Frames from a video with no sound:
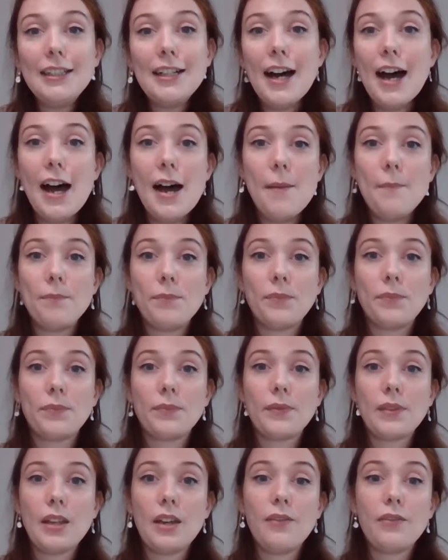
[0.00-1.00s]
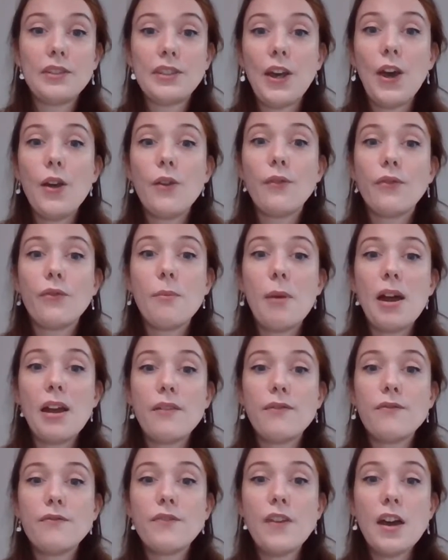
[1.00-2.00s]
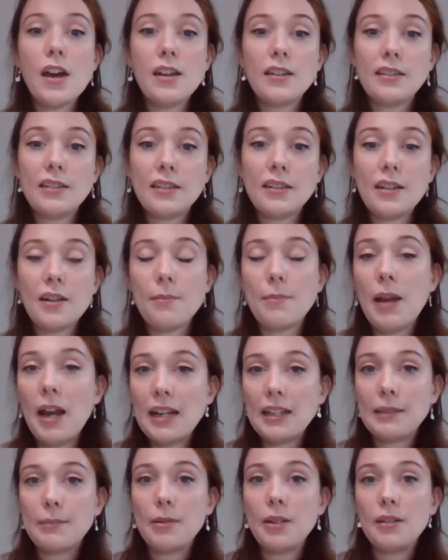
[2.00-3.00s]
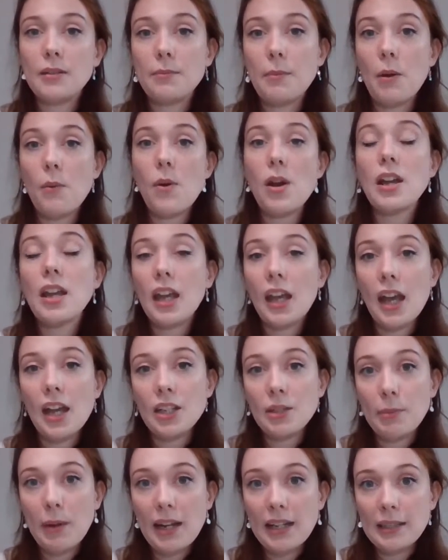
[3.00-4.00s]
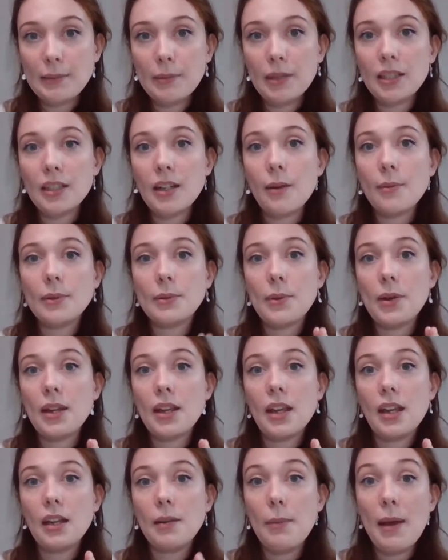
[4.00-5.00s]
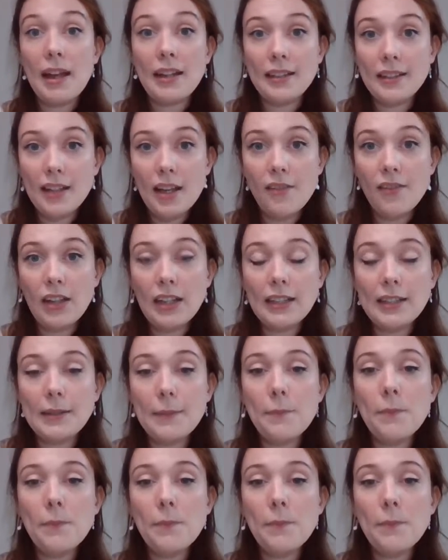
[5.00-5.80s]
So for my first placement, my working age placement, I was working in a pain service,